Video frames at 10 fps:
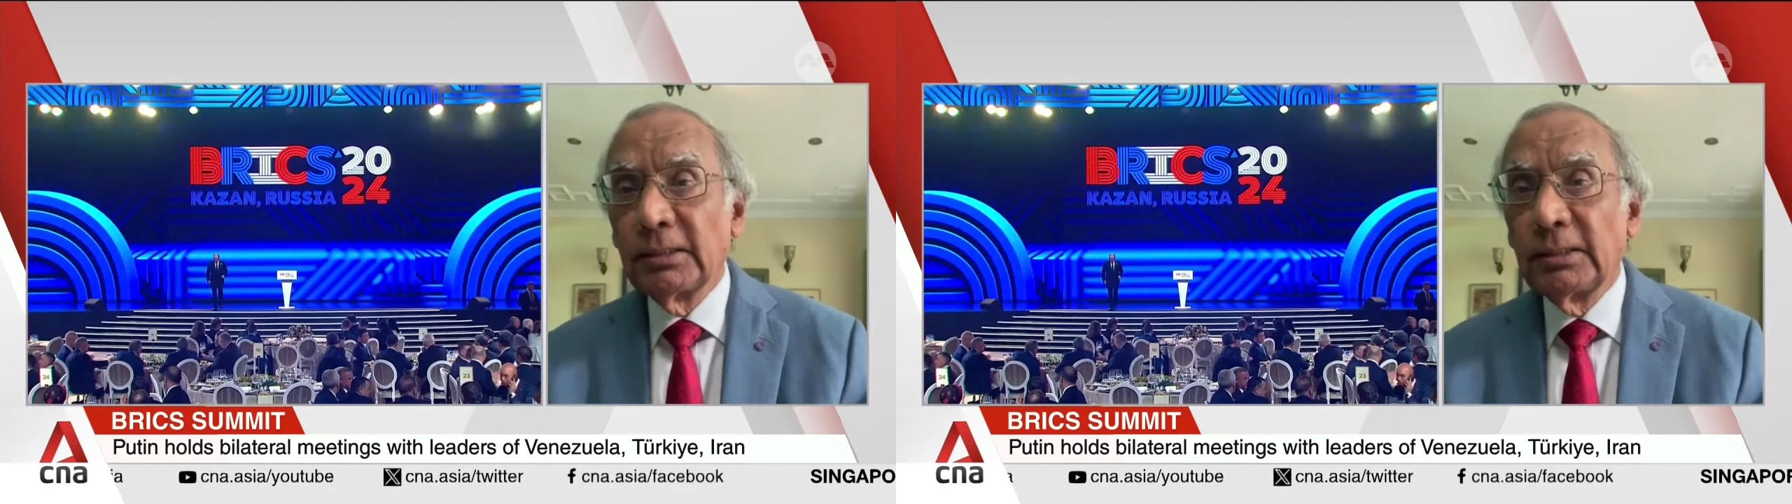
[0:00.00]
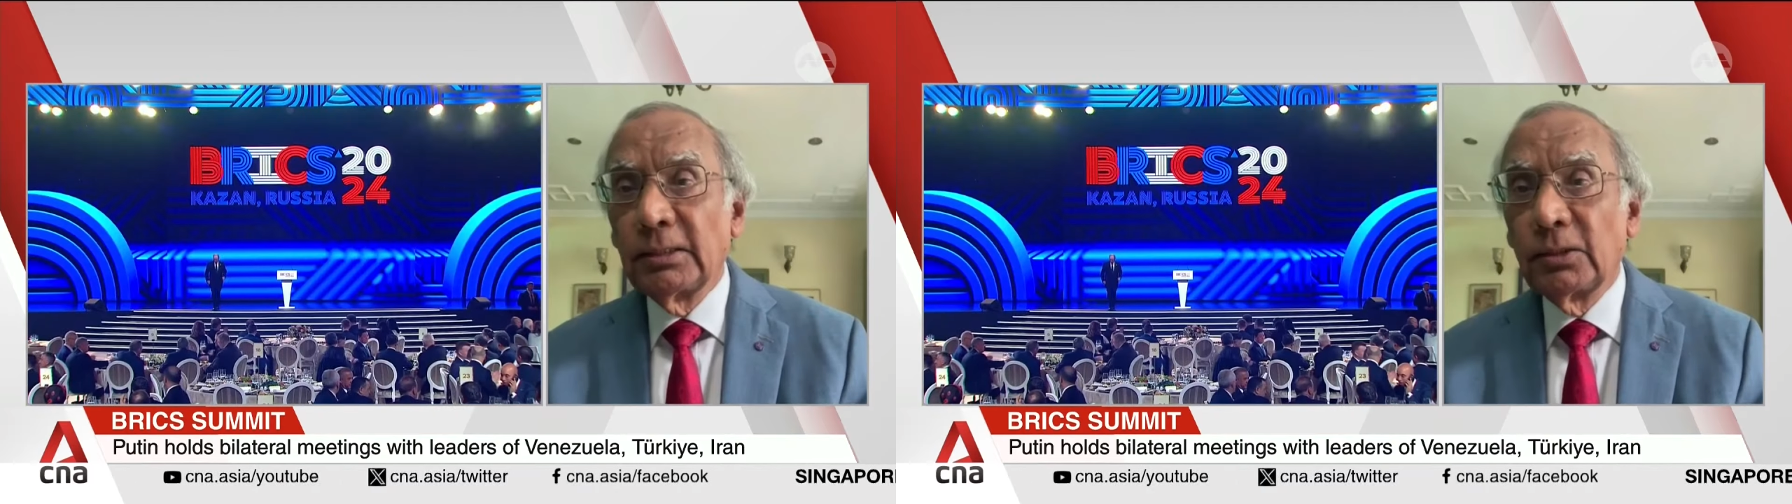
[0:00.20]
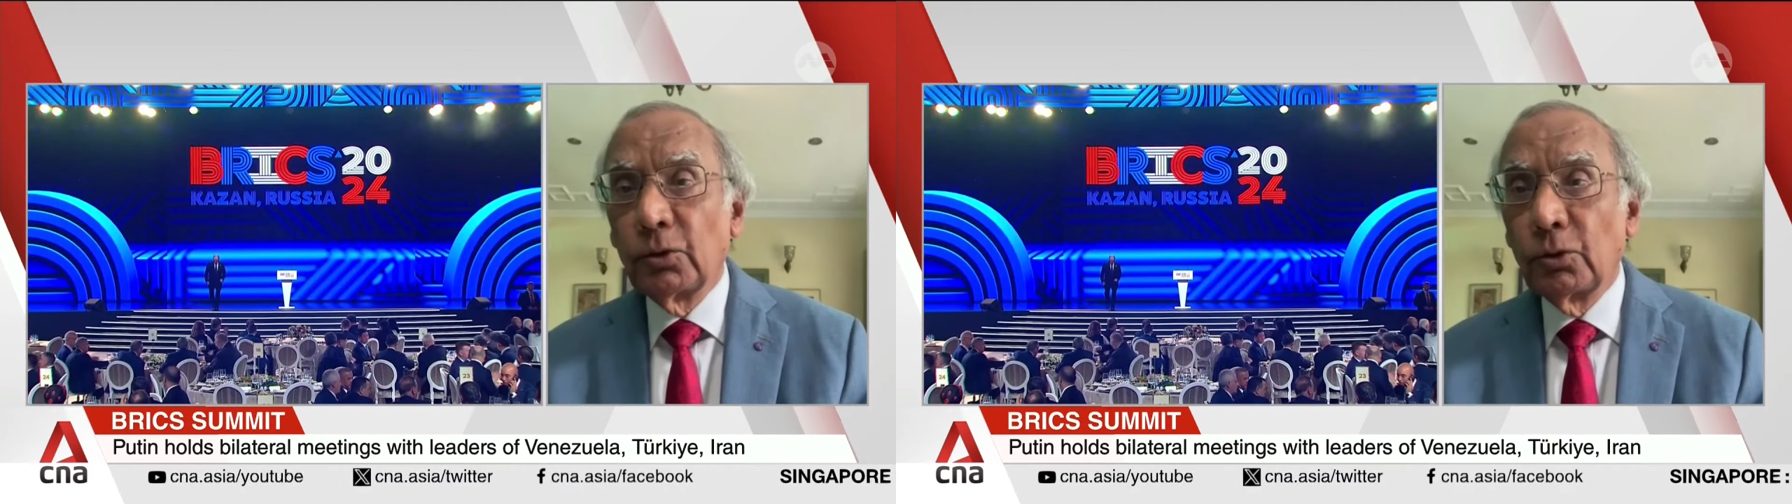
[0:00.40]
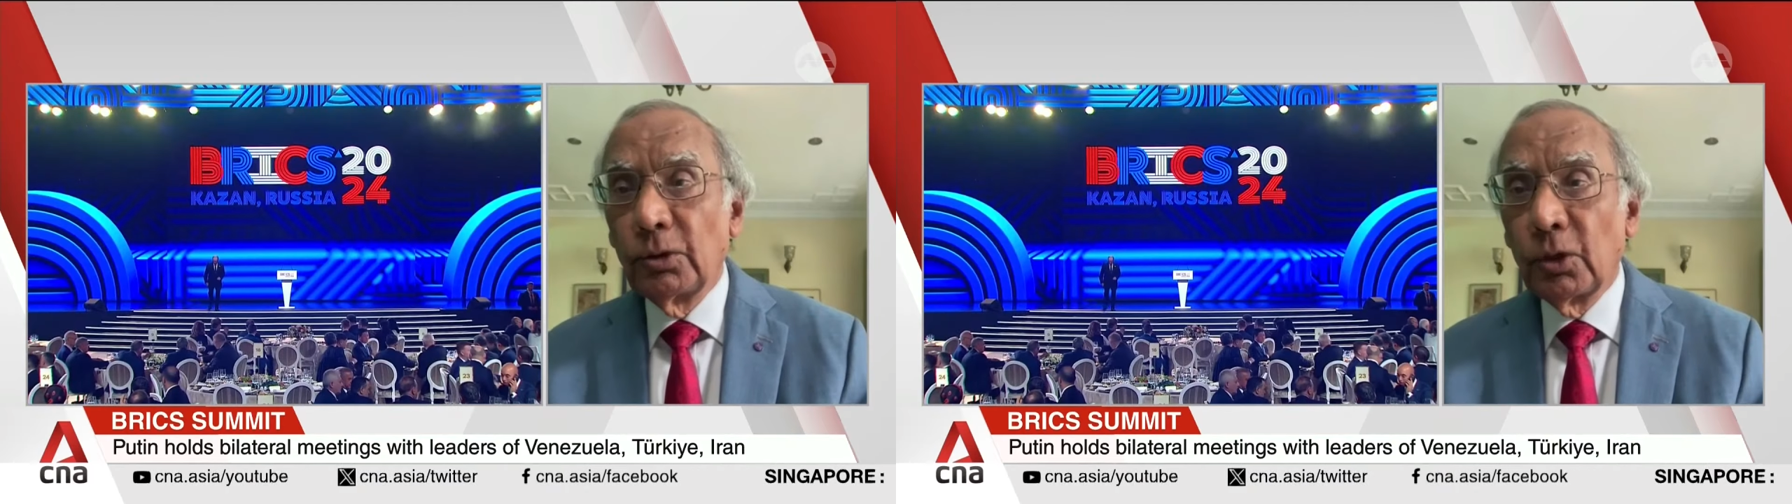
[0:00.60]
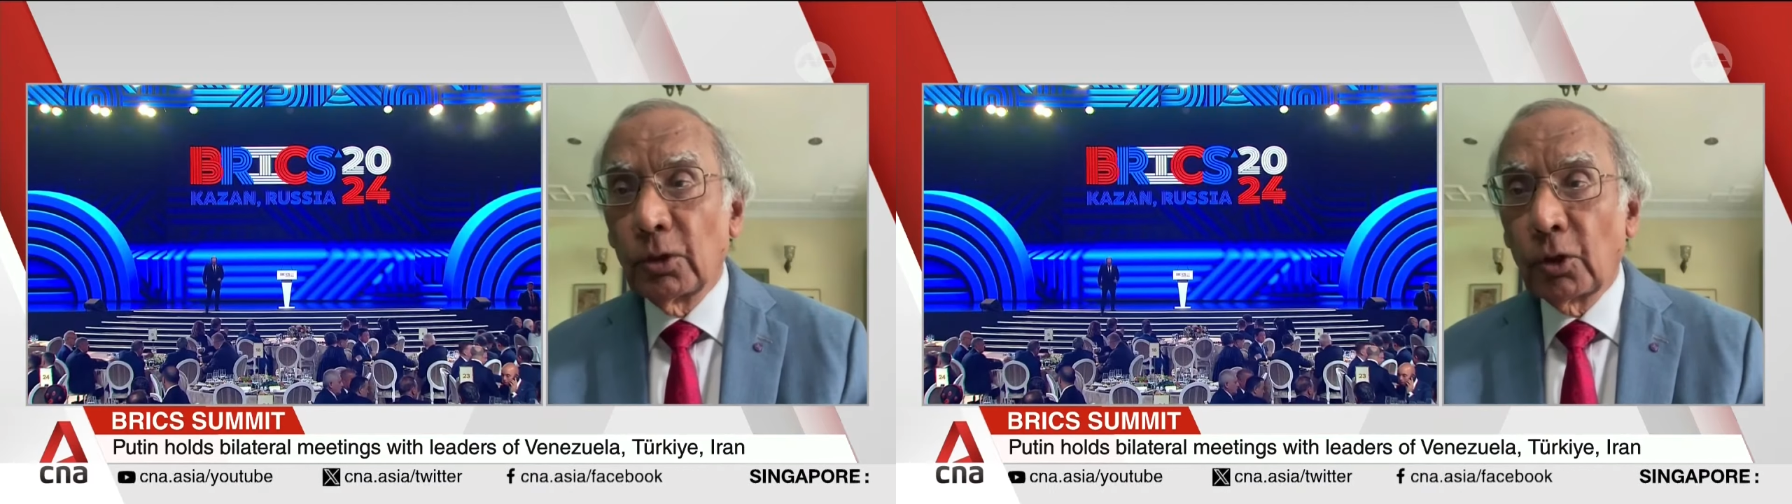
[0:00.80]
uh, the
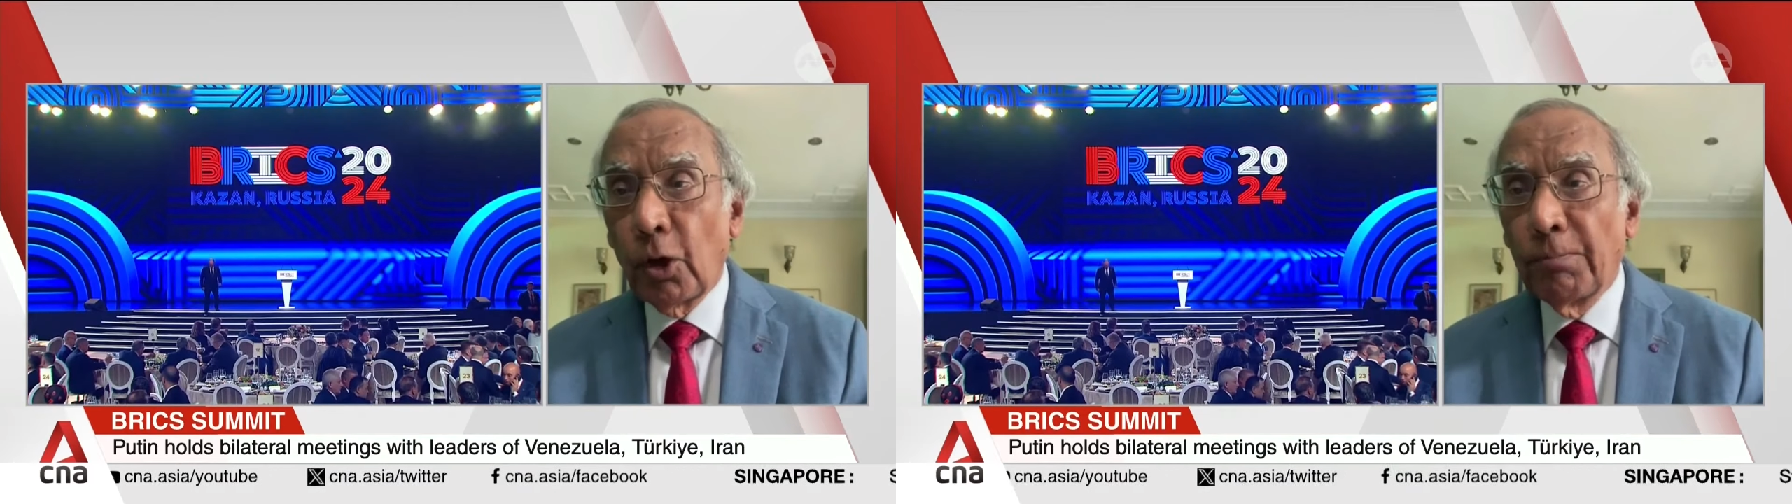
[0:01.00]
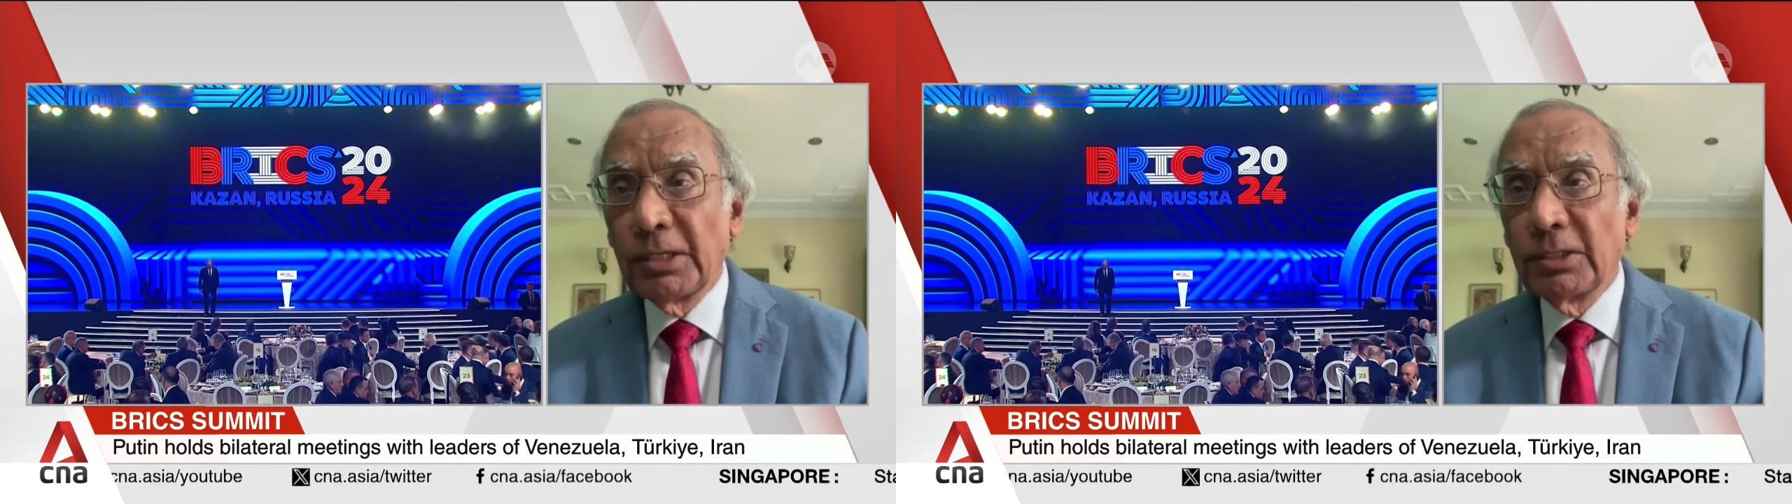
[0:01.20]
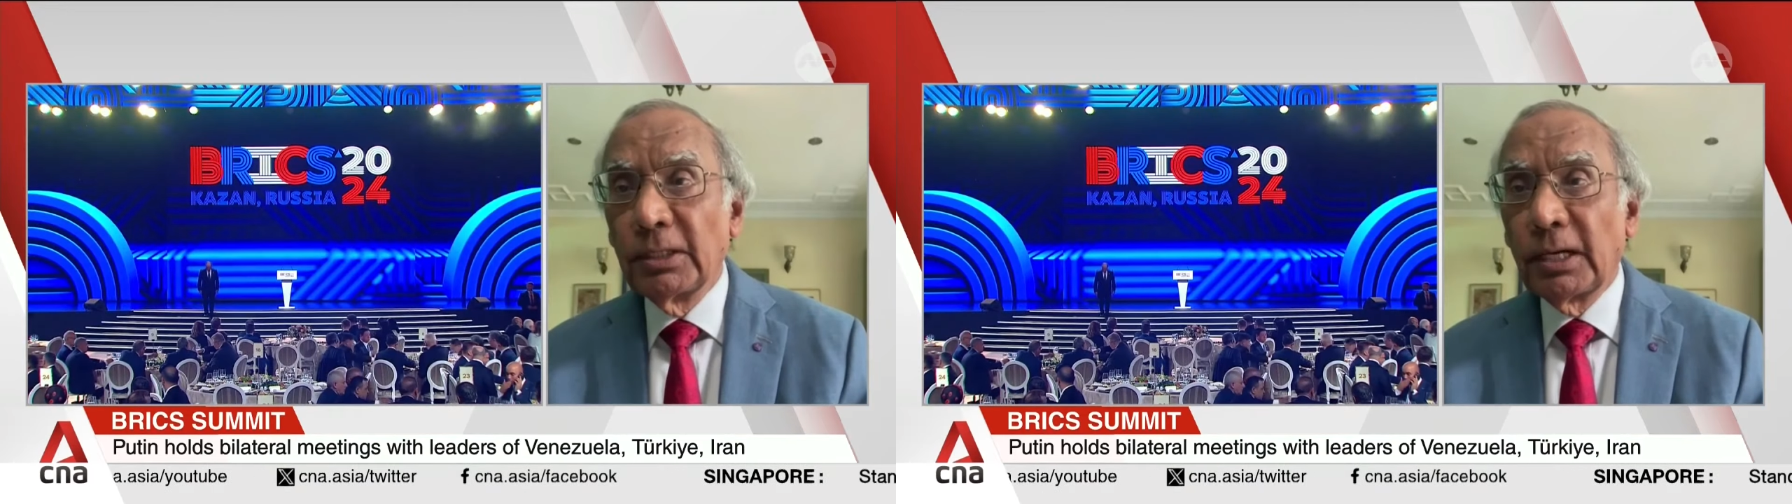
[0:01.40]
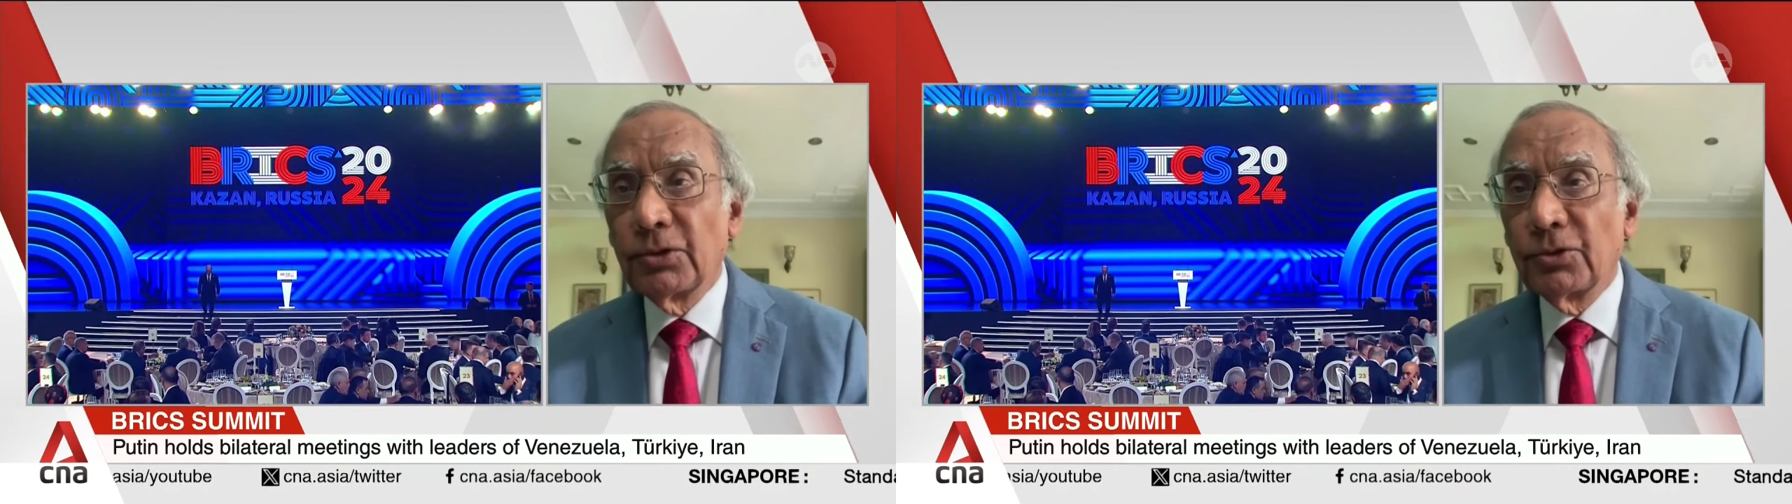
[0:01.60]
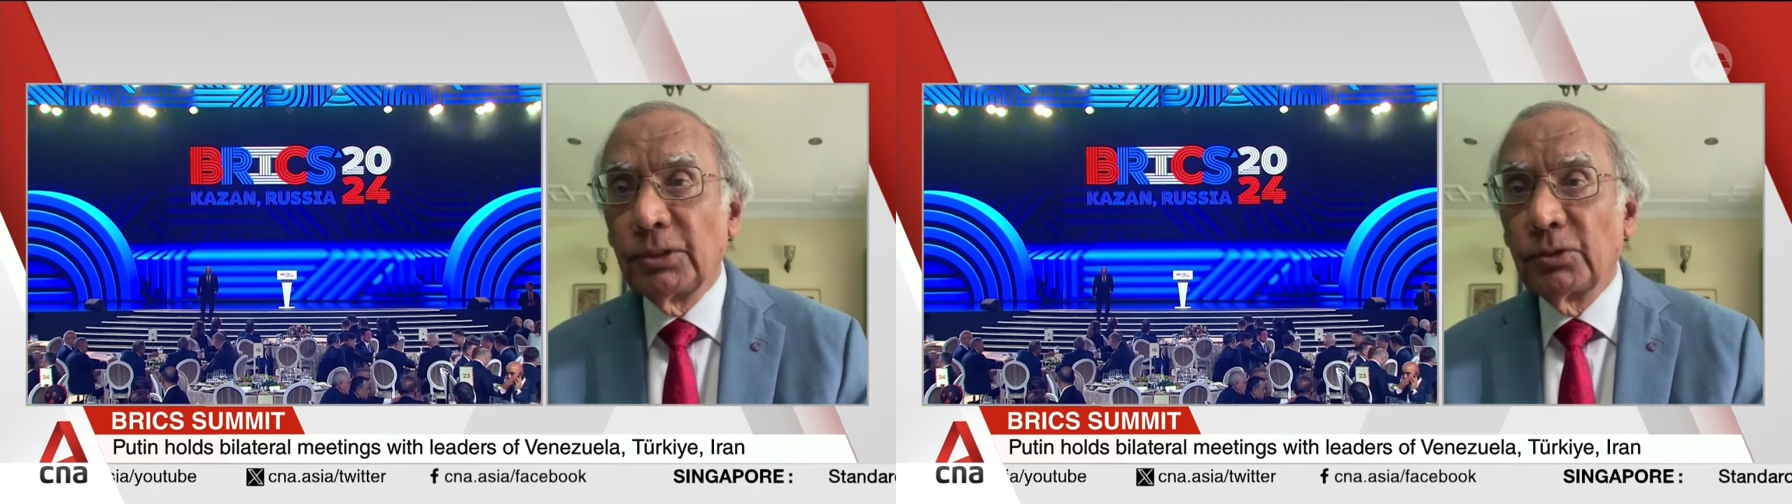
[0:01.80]
combating
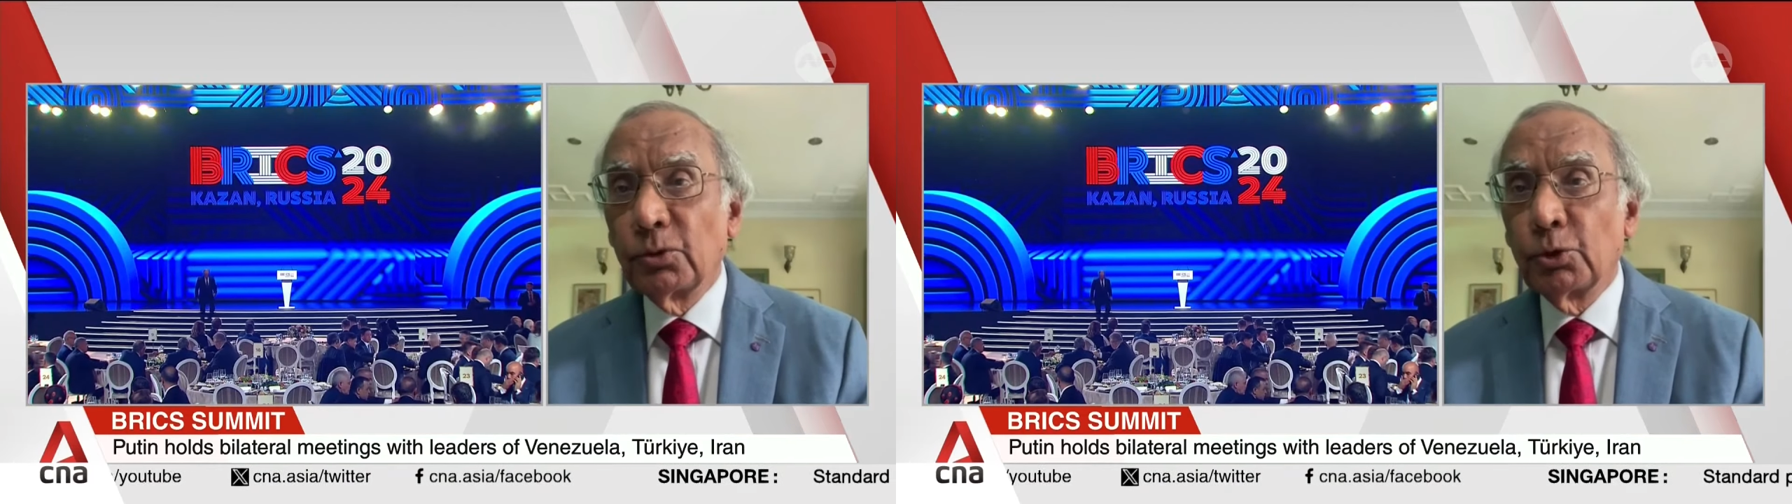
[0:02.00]
countries